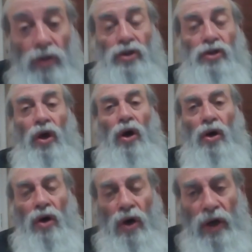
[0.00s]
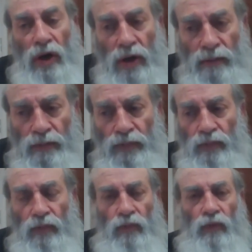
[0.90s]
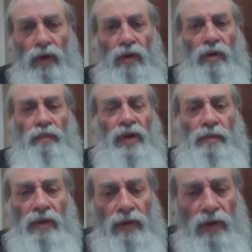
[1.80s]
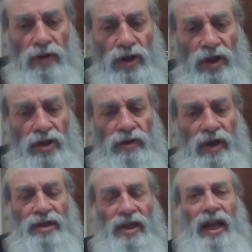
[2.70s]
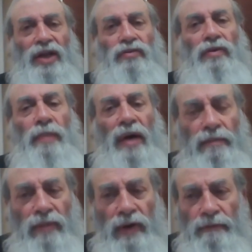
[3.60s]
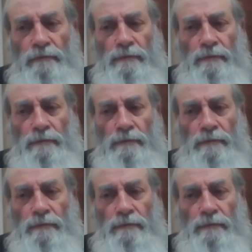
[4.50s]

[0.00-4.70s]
Zochar, people usually translate as remember.